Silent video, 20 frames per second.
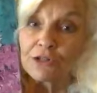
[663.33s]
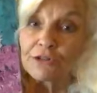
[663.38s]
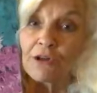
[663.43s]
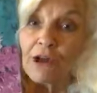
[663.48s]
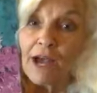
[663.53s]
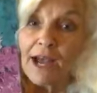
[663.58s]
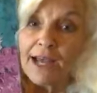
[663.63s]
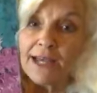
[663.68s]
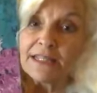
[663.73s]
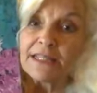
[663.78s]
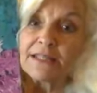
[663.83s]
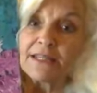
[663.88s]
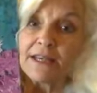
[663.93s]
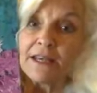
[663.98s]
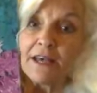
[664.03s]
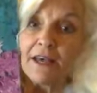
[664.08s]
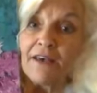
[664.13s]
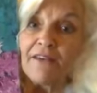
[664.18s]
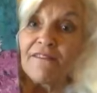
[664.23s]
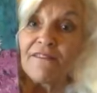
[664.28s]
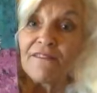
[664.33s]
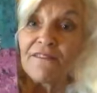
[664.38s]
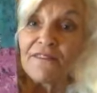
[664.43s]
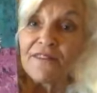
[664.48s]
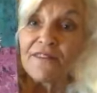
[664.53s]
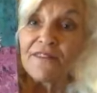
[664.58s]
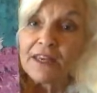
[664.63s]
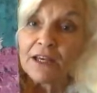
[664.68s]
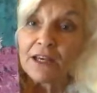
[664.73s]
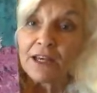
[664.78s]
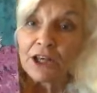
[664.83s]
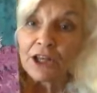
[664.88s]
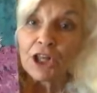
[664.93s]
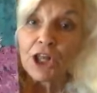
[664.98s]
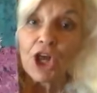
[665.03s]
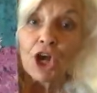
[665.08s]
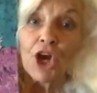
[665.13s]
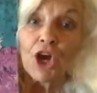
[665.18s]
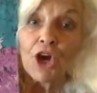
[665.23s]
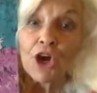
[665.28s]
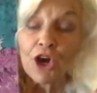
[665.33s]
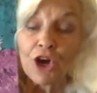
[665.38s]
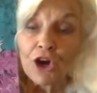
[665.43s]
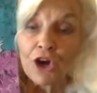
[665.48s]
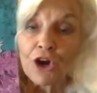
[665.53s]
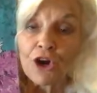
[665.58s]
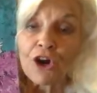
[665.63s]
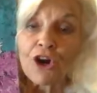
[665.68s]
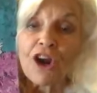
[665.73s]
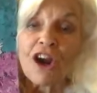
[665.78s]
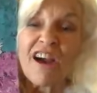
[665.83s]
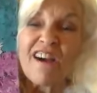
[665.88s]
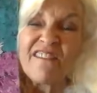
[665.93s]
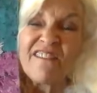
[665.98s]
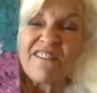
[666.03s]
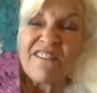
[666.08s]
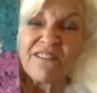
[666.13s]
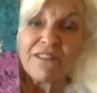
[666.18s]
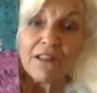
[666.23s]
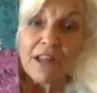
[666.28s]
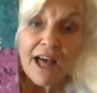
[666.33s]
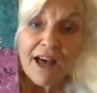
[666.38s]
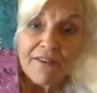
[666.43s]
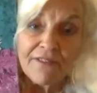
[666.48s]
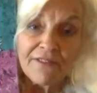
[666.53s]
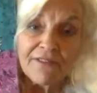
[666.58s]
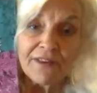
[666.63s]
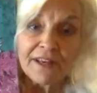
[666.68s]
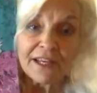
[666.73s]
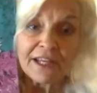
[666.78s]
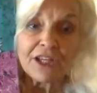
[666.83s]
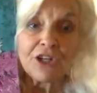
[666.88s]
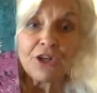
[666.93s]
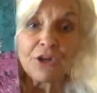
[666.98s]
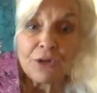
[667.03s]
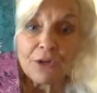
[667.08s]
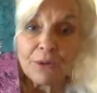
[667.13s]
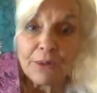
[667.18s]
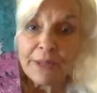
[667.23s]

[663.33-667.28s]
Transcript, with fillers: your eyes, feel her fluffing your